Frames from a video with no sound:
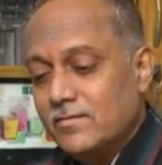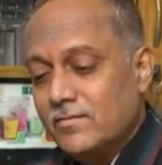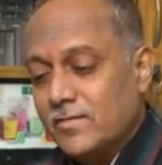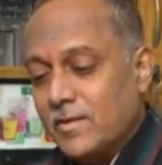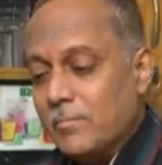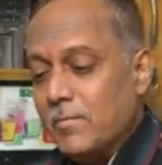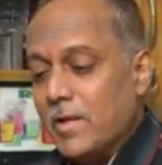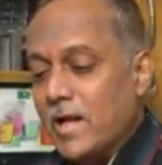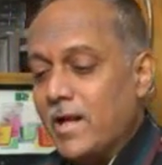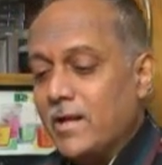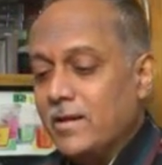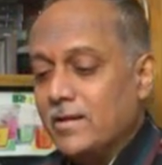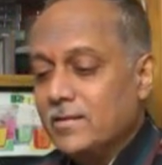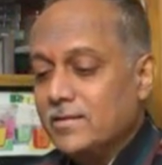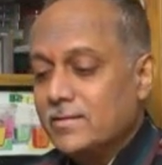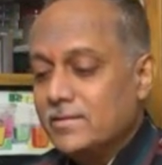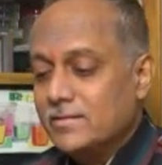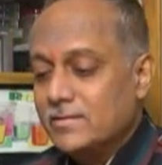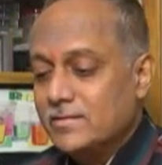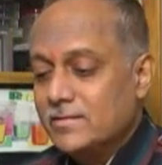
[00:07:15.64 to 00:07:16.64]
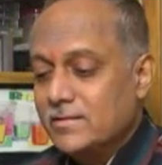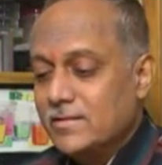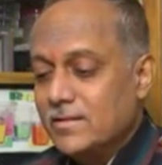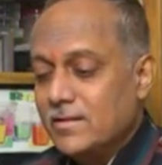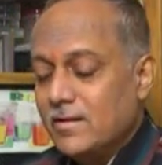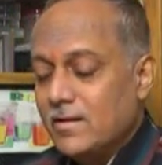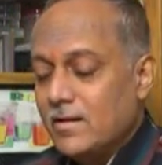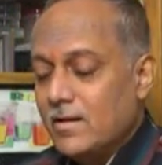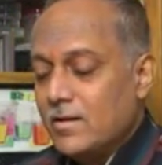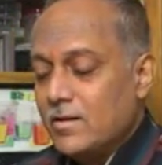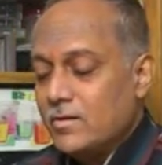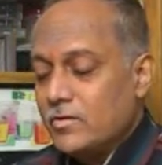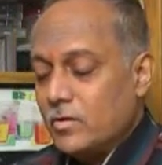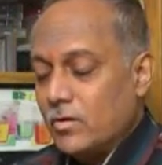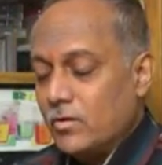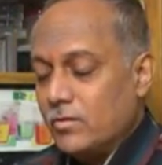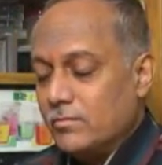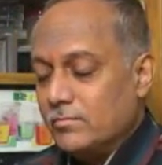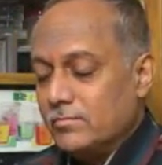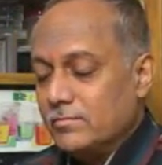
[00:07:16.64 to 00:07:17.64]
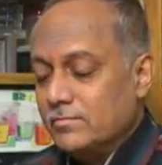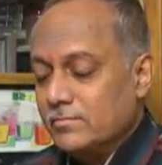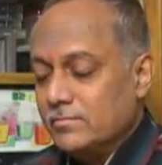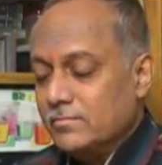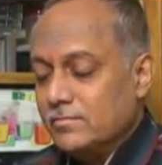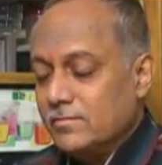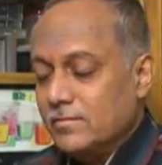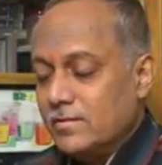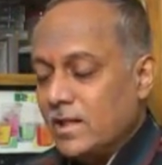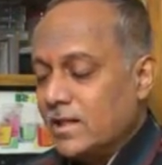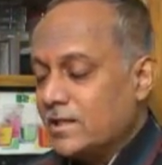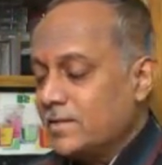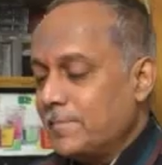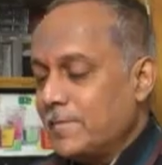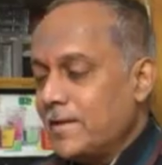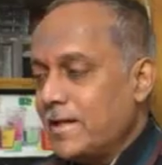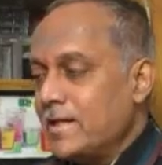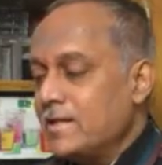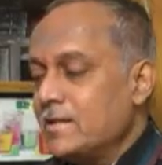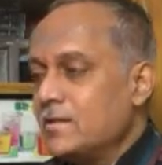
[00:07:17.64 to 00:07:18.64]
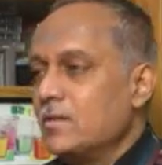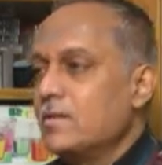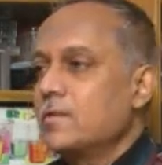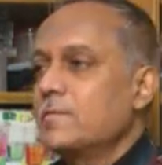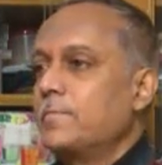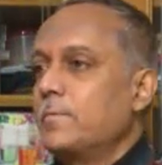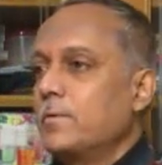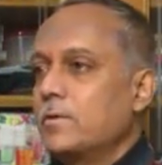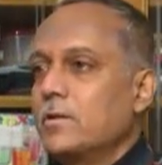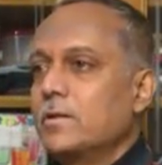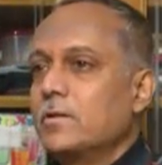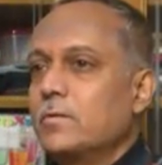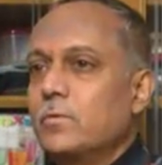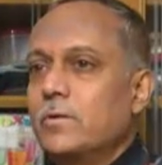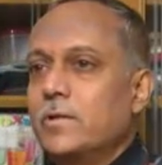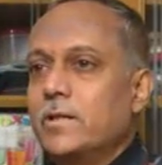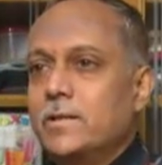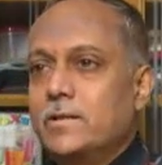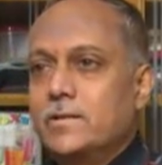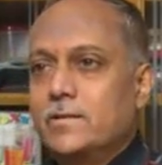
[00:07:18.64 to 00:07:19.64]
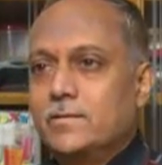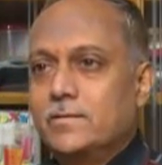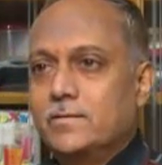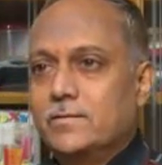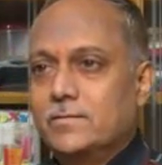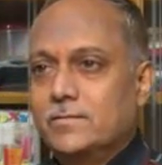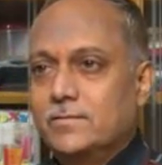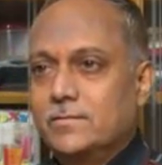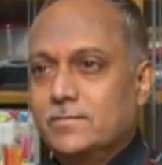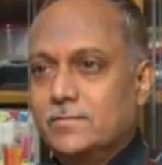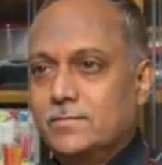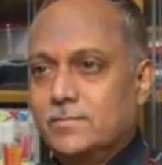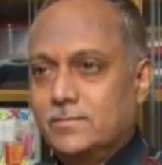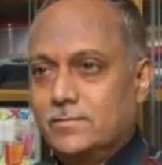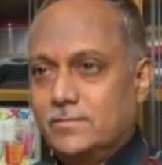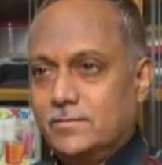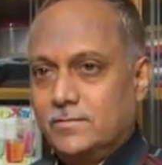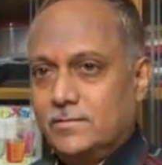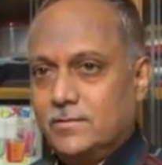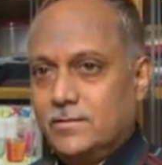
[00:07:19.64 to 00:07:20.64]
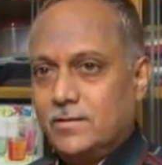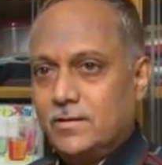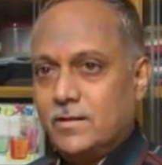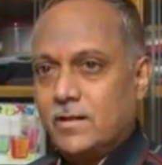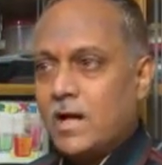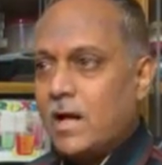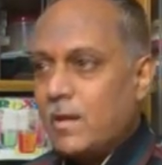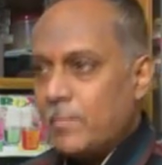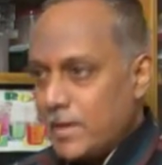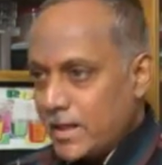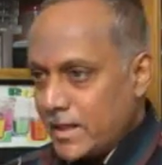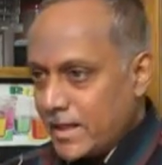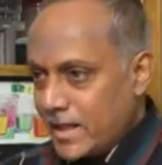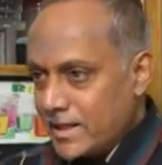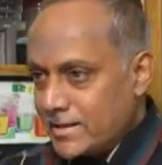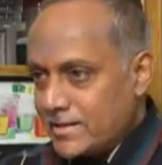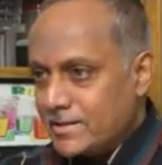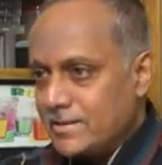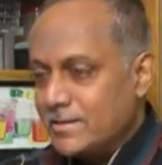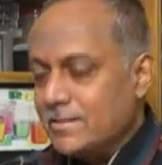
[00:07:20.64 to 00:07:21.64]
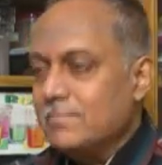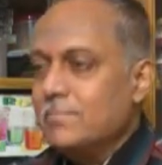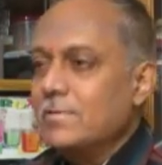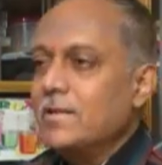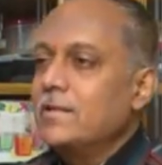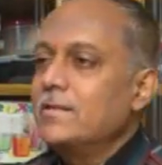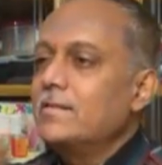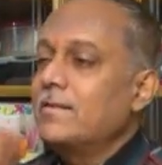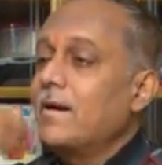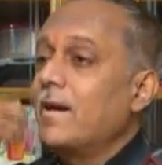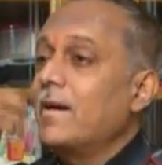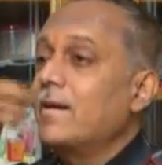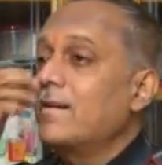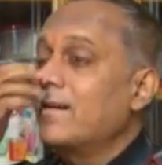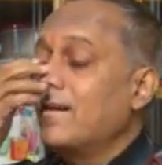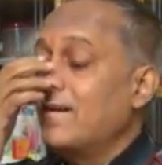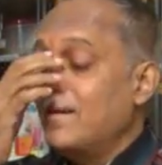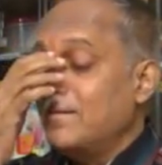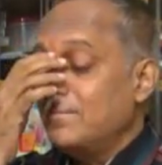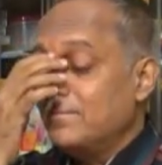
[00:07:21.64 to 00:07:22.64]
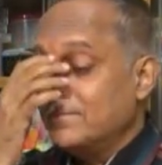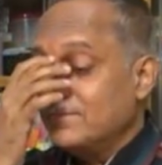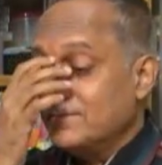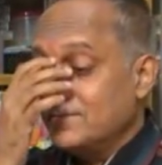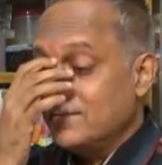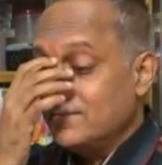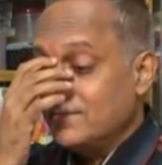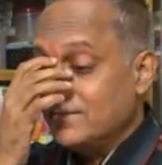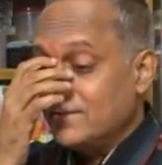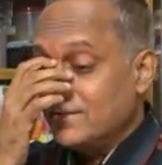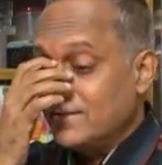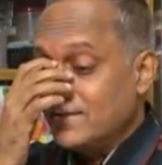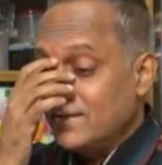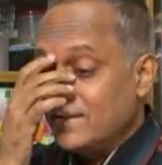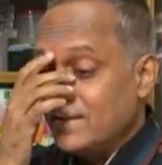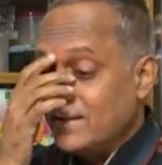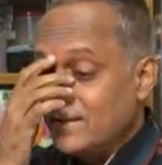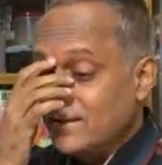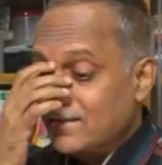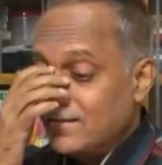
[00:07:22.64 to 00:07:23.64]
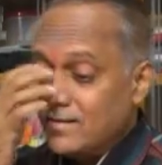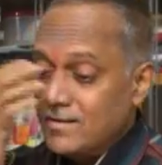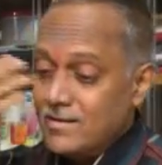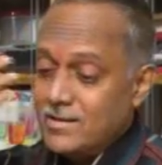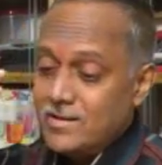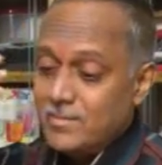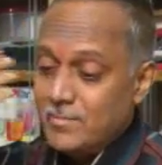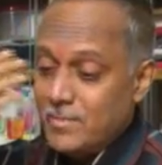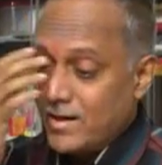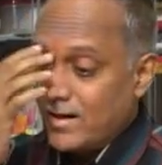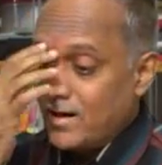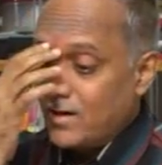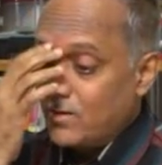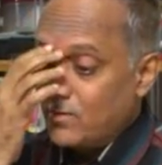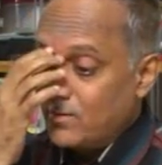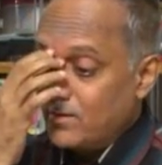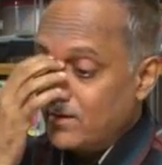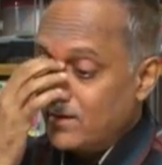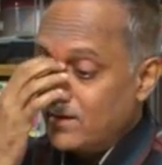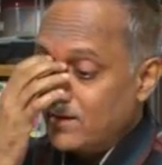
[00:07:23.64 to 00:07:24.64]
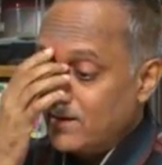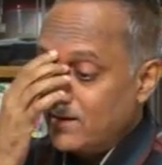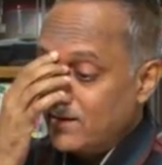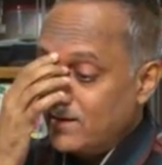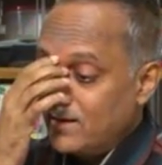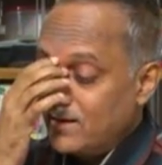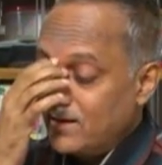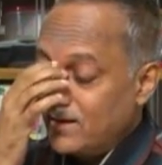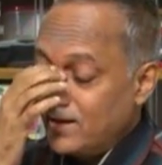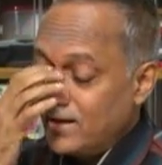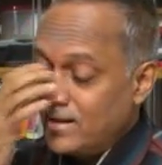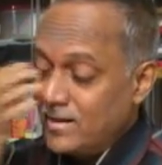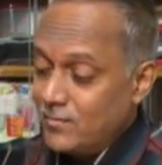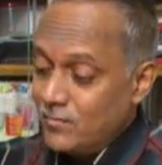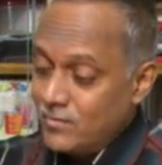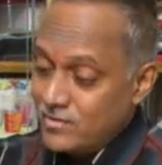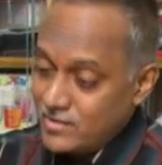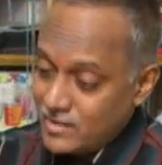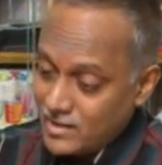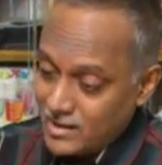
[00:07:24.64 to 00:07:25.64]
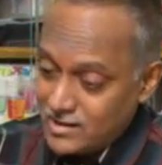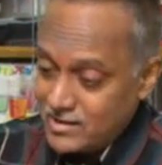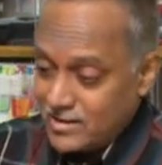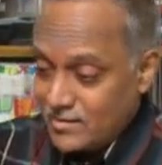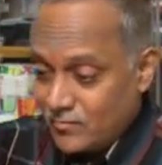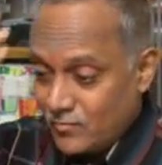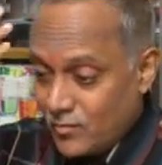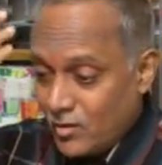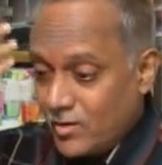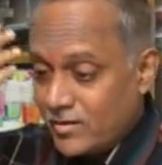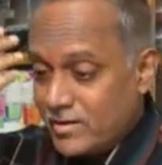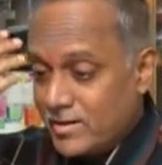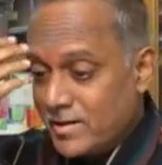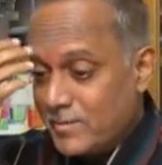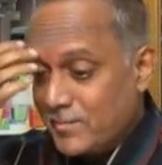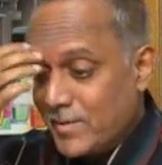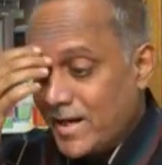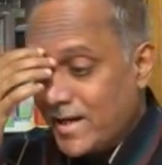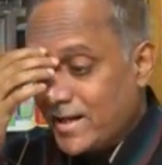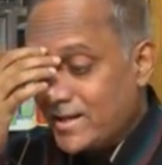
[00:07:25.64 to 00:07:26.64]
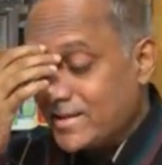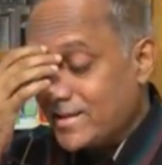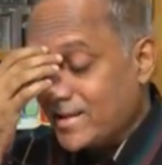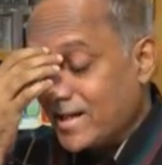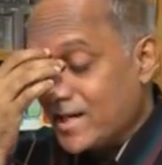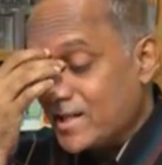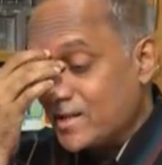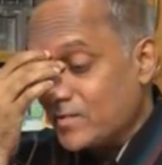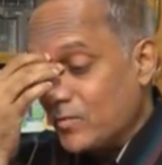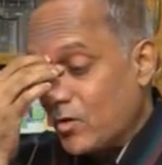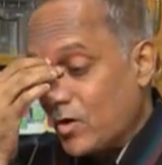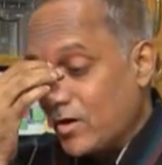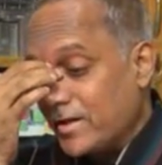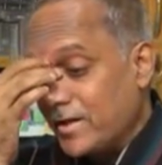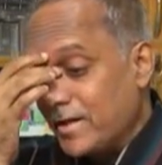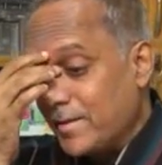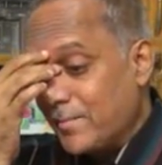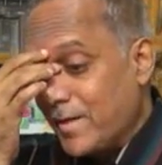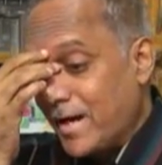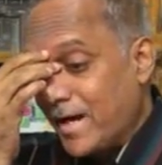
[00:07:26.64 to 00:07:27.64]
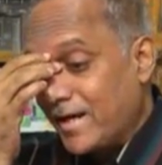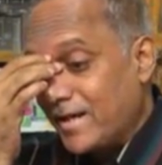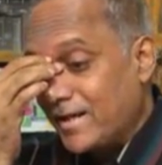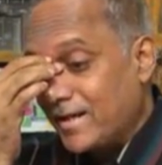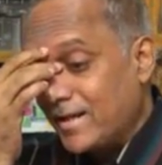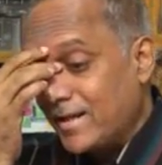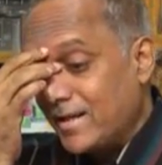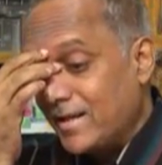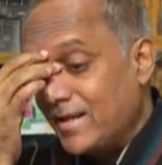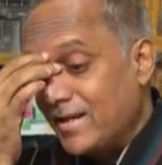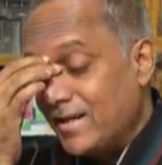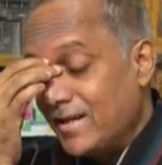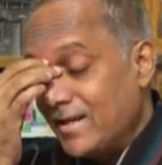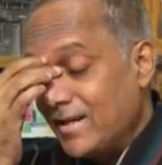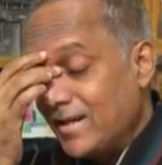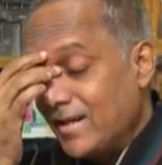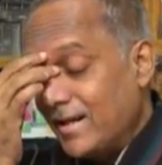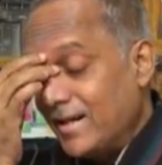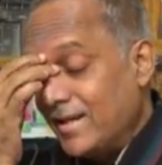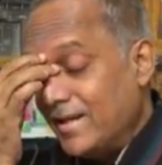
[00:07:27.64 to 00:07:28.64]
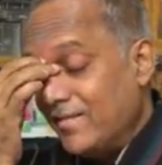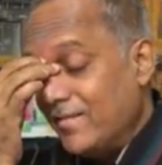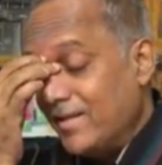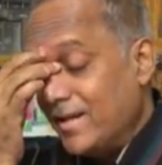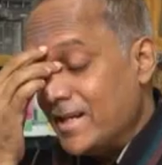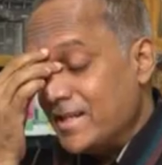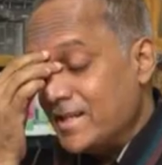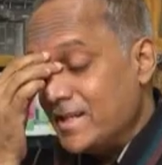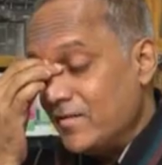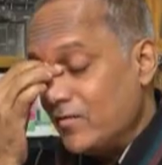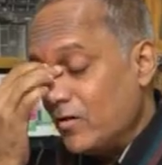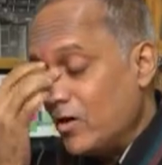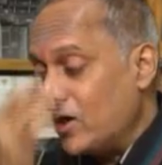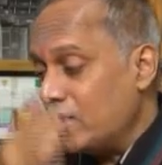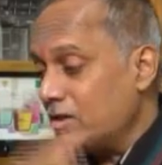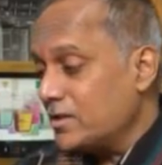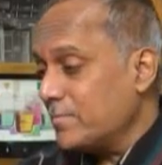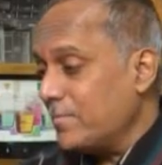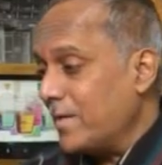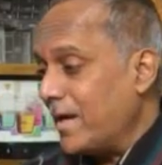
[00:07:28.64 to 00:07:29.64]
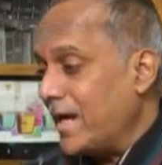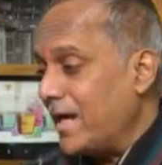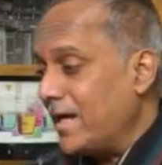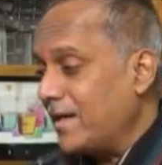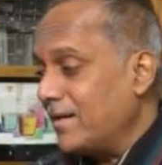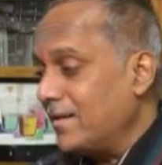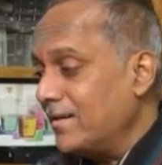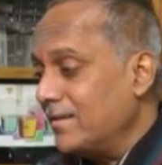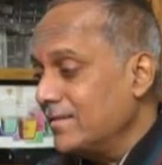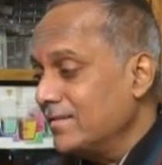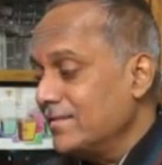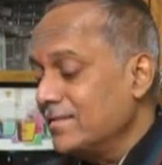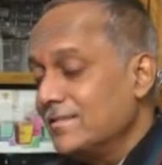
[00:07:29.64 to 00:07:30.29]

from there. So, Lakshmana has not spoken a word. Rama catches him by his right arm, turns him around and starts walking back. And even as he walks back,